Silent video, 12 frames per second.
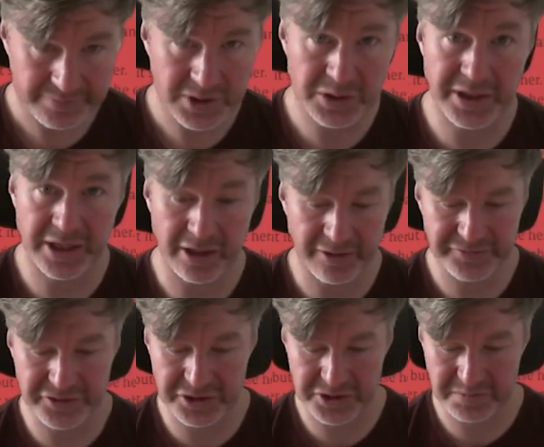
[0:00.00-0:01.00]
Okay, I've
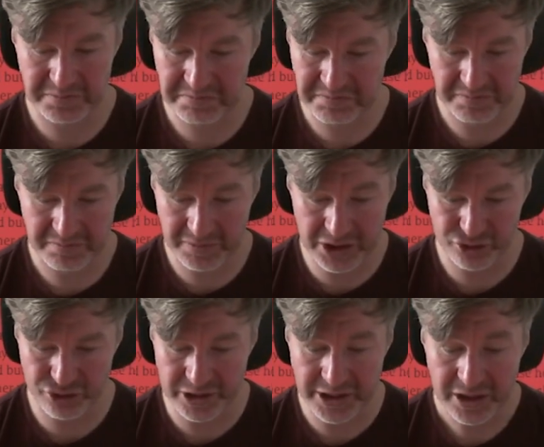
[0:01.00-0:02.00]
just
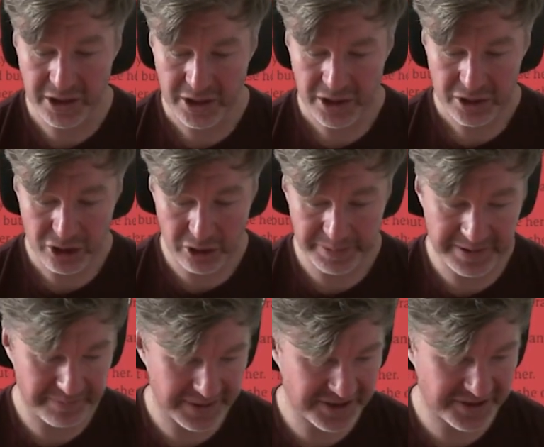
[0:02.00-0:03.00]
literally copied
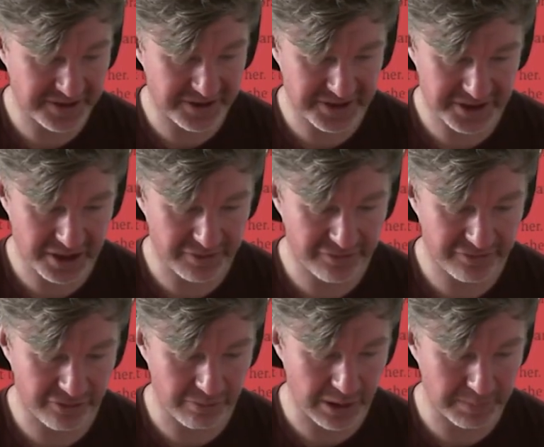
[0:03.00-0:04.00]
and pasted this over
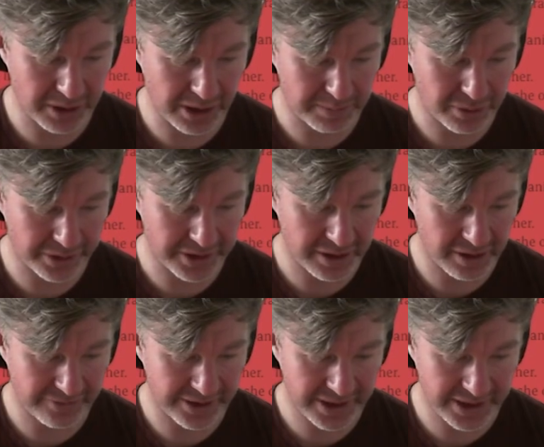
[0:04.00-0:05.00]
from my bullet point
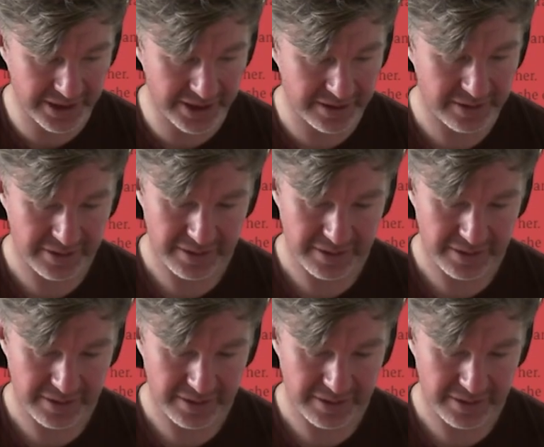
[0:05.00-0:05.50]
over here